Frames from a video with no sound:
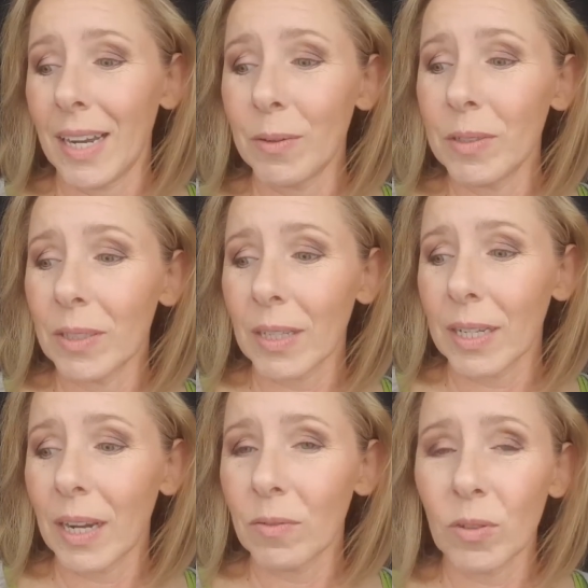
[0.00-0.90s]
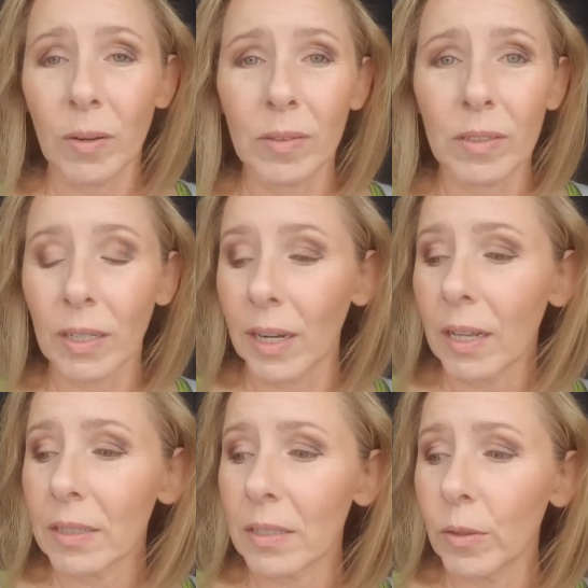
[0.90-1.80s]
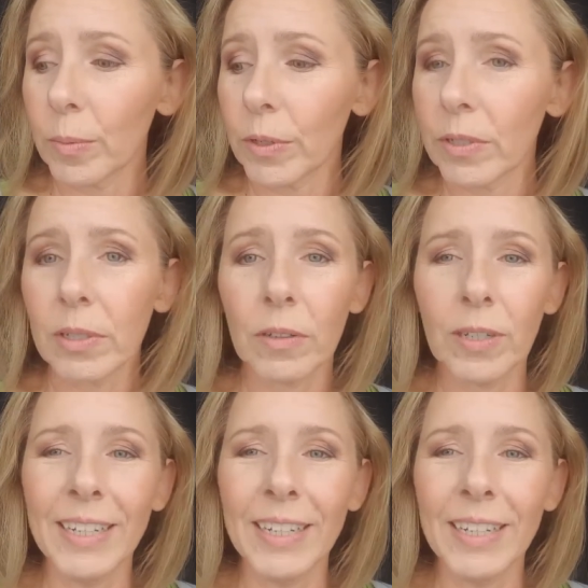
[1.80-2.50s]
Avril, I would look like Alice Cooper, so.